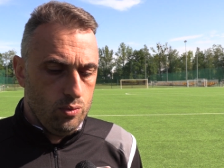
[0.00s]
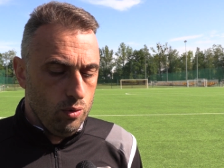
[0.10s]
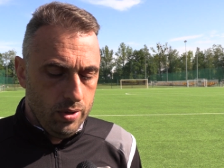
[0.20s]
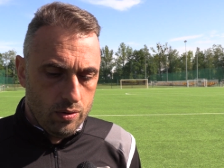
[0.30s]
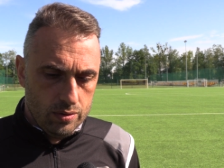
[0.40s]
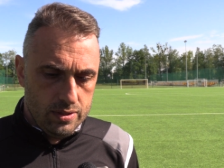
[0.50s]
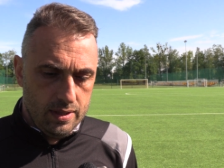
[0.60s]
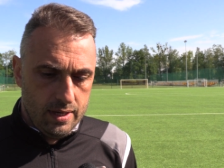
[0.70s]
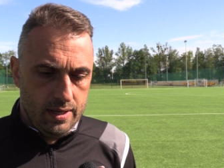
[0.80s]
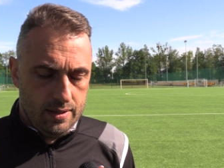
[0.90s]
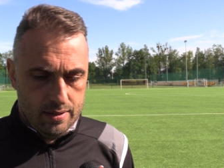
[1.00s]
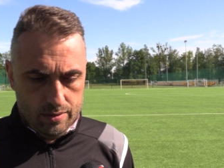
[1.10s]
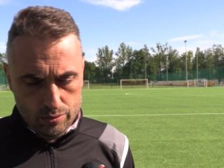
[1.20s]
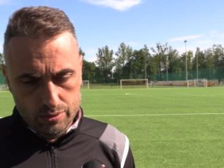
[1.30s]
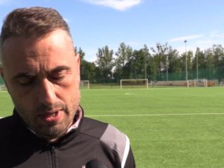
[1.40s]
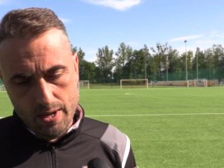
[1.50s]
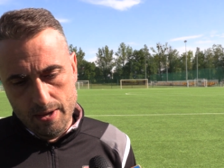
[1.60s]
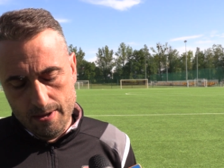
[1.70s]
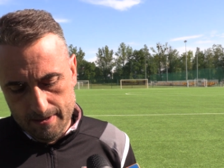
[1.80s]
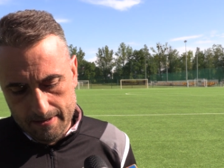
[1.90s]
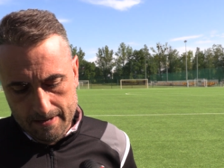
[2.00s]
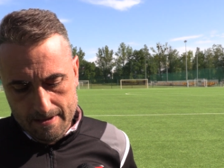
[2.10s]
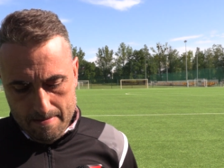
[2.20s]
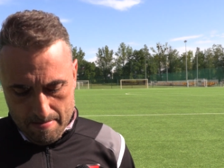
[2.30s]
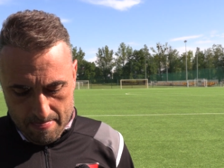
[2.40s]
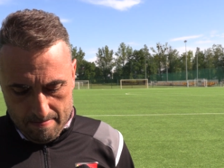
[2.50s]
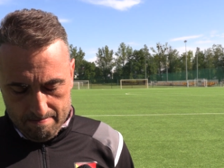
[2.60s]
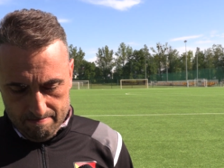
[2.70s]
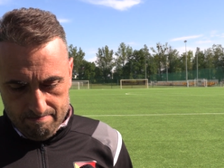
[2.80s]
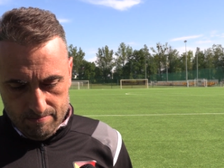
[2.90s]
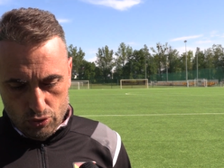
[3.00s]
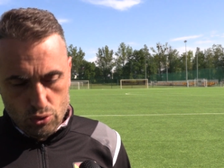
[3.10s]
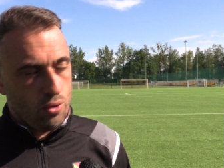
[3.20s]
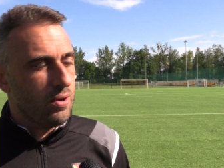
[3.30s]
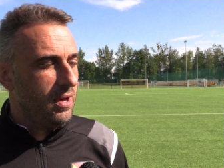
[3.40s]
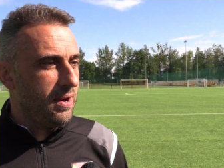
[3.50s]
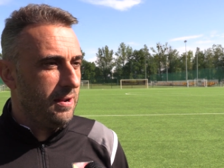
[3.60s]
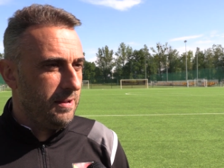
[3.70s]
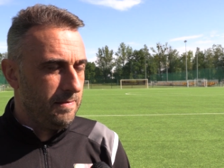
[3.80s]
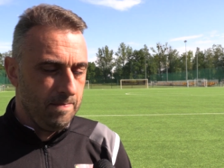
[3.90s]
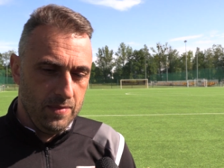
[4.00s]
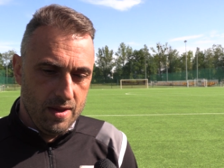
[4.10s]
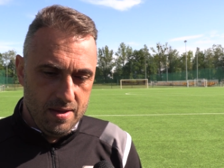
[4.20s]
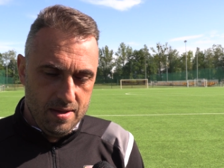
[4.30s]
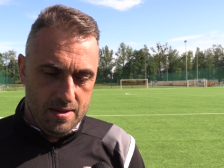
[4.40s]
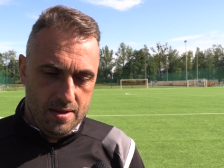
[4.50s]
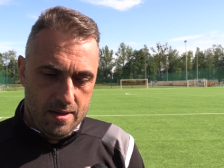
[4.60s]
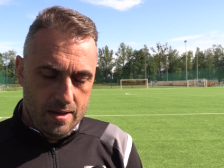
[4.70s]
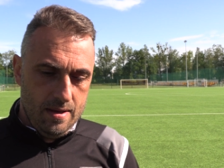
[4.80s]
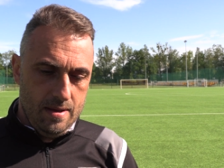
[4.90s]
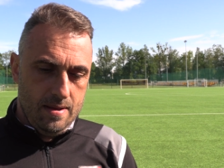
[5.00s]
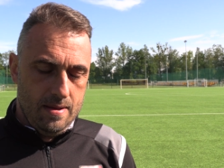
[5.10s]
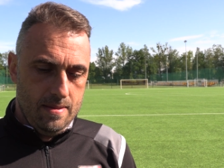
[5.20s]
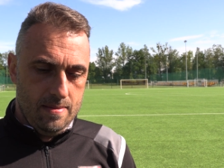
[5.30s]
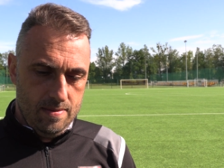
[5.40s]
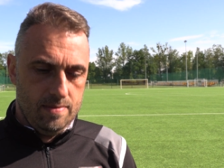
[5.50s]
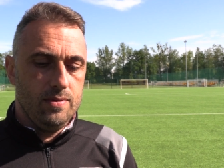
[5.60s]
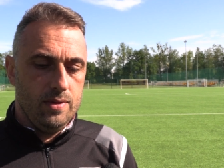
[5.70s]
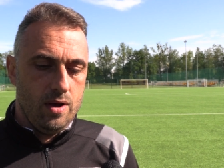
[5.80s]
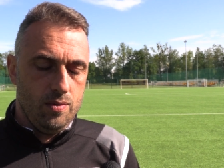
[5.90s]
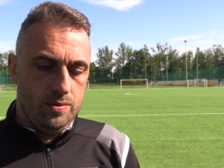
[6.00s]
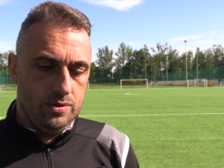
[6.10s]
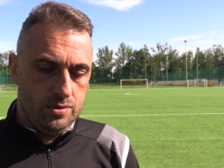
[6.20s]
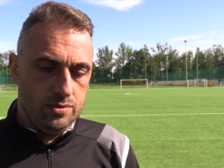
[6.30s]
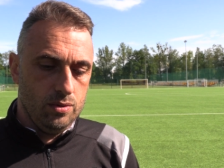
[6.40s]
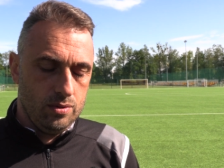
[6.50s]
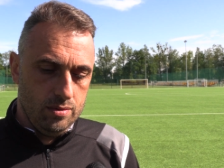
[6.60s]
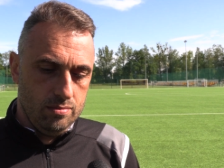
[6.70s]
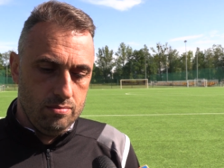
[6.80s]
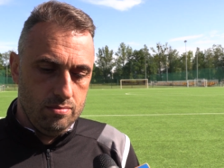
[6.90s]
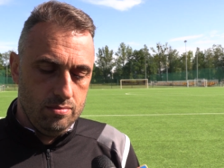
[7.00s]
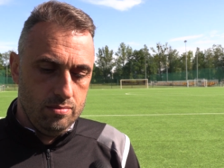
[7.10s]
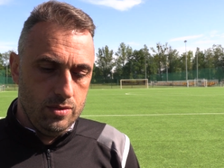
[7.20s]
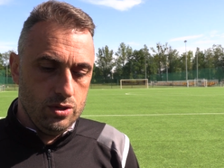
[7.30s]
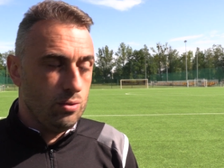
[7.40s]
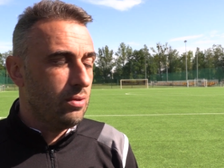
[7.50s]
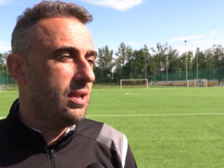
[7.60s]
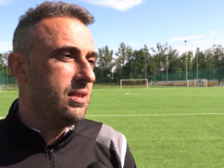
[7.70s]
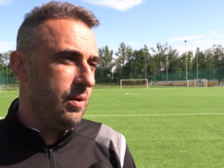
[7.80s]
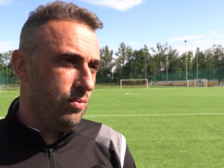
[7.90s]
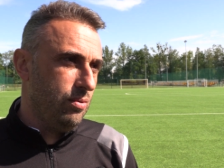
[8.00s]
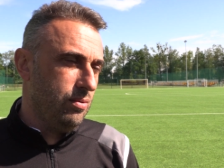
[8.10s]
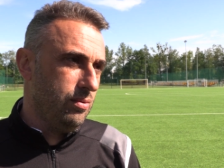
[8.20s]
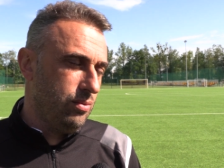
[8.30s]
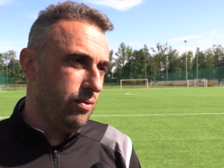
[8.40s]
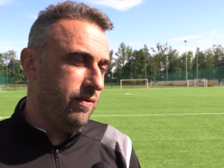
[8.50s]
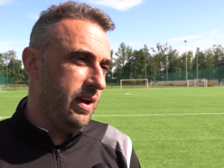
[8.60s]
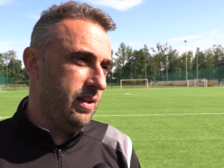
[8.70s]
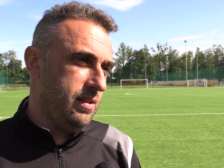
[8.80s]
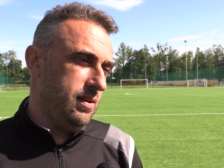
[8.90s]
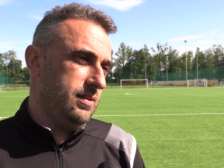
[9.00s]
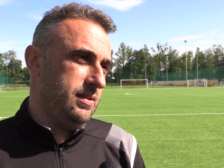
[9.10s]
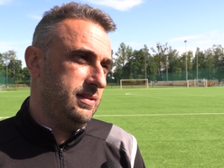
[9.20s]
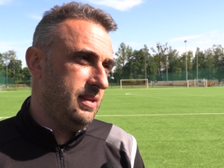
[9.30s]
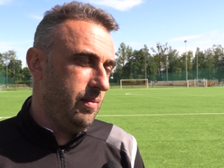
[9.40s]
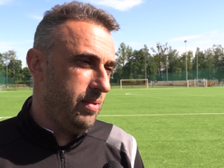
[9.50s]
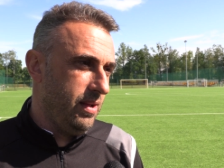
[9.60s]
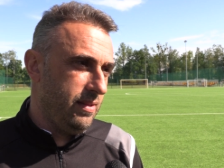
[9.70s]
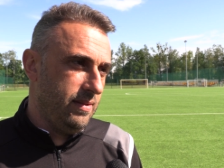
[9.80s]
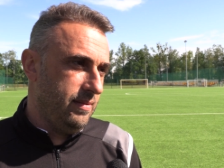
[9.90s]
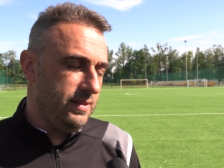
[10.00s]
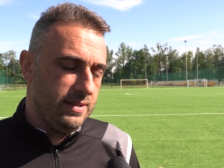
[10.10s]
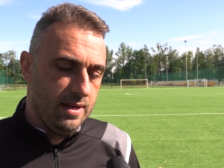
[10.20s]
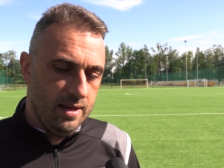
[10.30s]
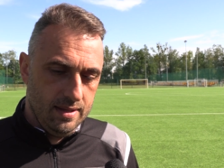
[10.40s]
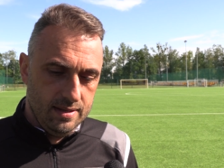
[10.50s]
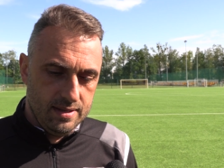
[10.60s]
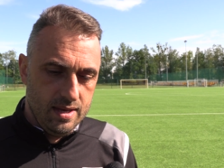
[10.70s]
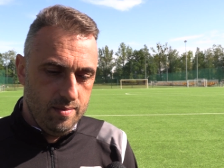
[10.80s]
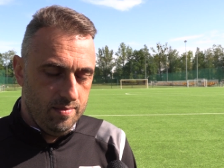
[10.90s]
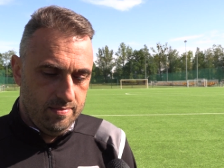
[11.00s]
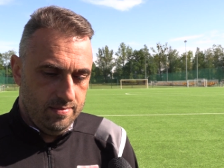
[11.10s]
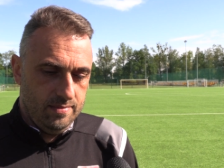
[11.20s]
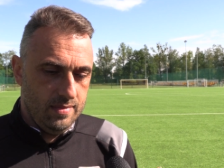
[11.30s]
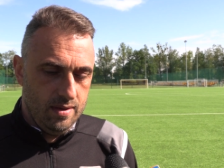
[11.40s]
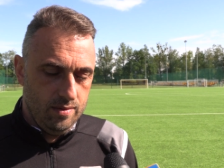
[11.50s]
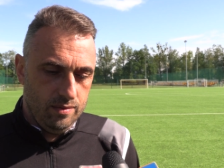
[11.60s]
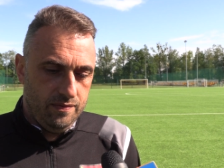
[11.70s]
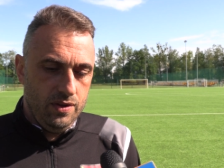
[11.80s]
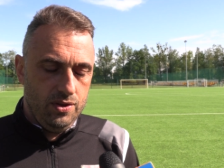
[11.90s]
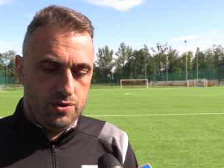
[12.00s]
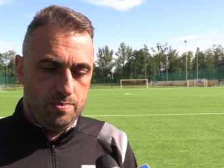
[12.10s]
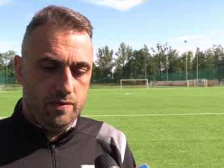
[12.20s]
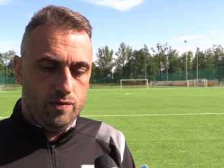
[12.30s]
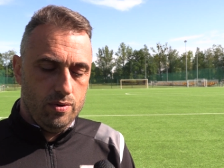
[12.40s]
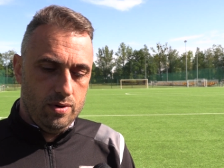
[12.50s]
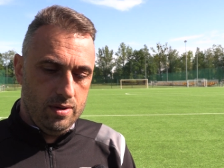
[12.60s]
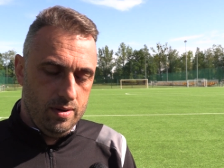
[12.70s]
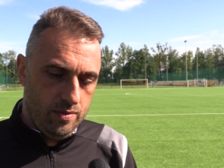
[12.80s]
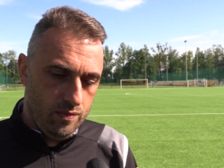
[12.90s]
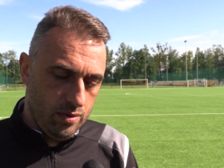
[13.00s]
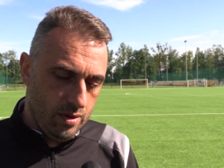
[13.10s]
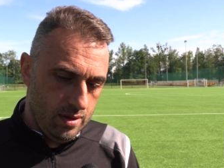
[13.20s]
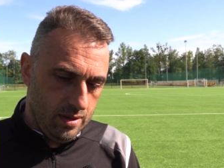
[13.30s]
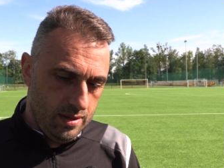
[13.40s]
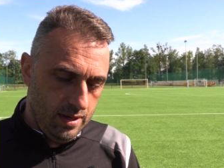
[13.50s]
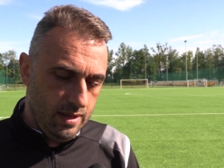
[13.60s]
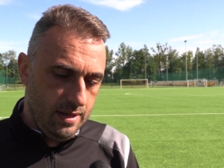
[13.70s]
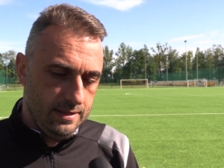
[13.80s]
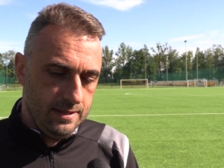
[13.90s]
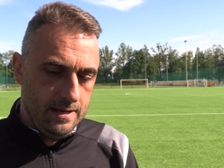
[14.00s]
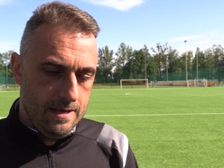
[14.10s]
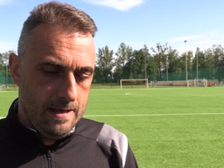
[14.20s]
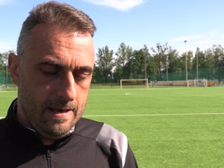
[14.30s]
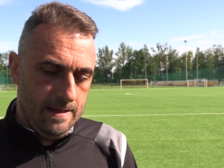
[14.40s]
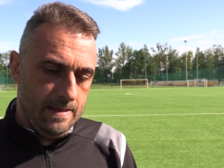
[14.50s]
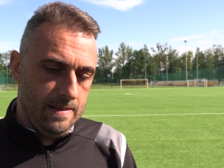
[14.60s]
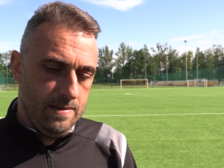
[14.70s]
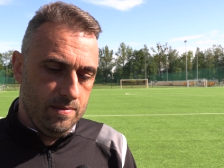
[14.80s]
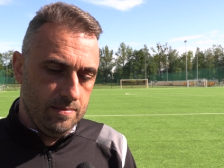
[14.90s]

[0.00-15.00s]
to be concentrate, to stay stronger. And now is not is not the time to to fight and celebrate. This this game it will finish before uh, before uh, three days, and